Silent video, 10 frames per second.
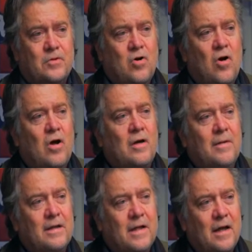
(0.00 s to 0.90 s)
talk
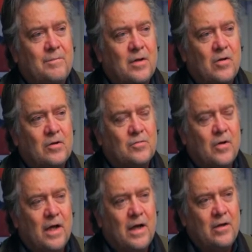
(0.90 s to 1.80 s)
about that, because
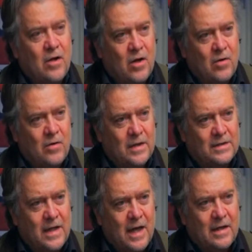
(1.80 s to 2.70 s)
what I know
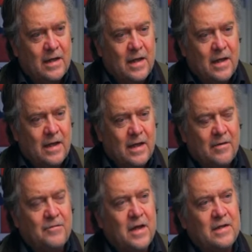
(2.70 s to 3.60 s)
is that
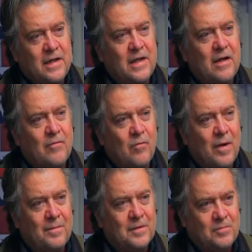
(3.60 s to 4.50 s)
if they did have a
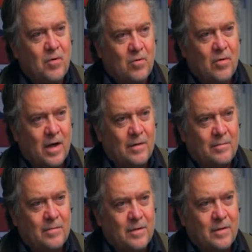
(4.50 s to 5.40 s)
weapons program,
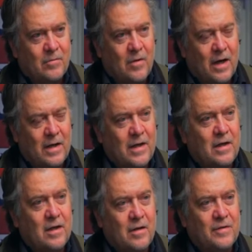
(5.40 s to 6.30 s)
right, in
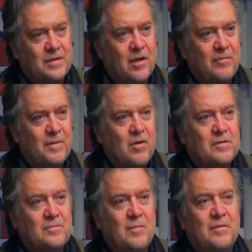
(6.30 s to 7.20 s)
and of itself,
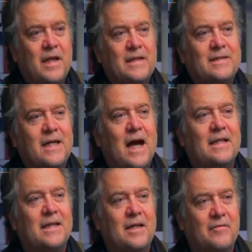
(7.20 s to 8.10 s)
because remember, they
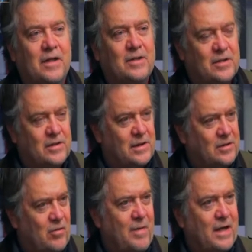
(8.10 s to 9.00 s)
signed the conventions. Let's
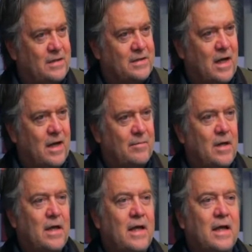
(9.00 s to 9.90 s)
go back in time.
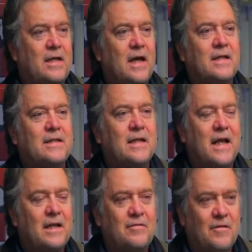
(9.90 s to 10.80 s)
In
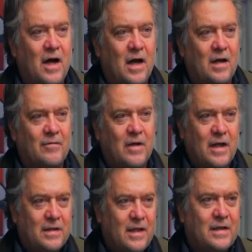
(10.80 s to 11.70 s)
1985,
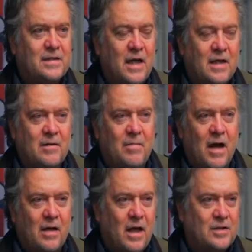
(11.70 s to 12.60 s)
they signed the
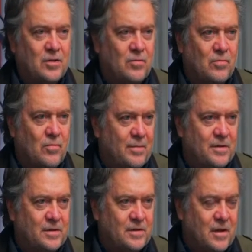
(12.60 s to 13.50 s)
Biological
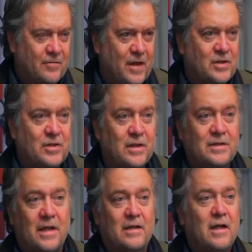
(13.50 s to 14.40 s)
Weapons Convention that
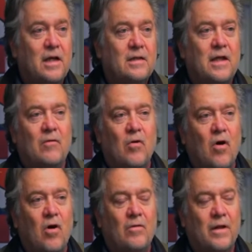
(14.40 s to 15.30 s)
said they
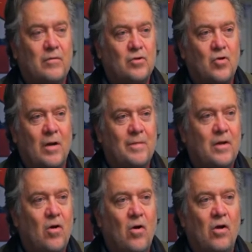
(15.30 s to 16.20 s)
were
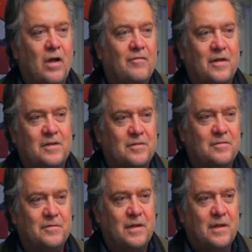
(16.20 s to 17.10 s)
dropping all
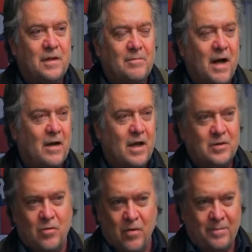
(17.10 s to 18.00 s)
offensive
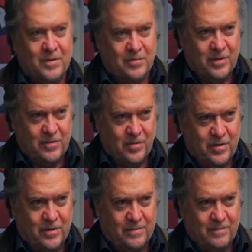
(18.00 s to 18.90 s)
biological weapons
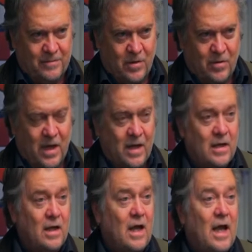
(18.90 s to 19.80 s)
research, okay?
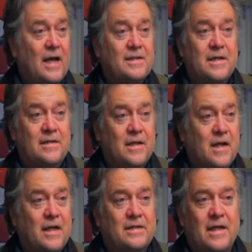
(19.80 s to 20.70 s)
As did the
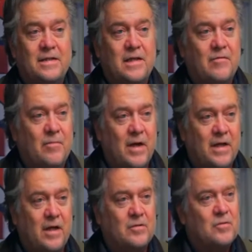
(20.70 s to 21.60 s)
United States and
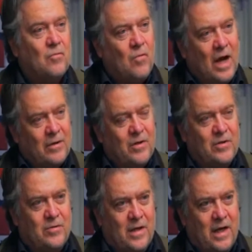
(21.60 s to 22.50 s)
everybody else. Why do we
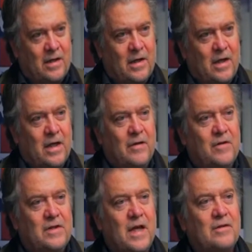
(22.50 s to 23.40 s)
do that? If
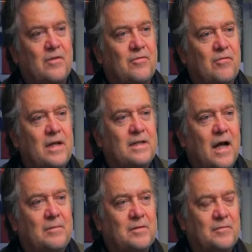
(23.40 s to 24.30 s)
you take the three
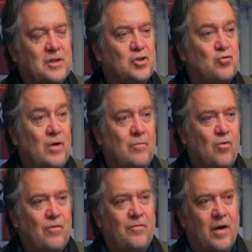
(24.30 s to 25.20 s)
types of extreme
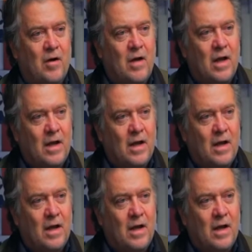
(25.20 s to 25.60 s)
warfare,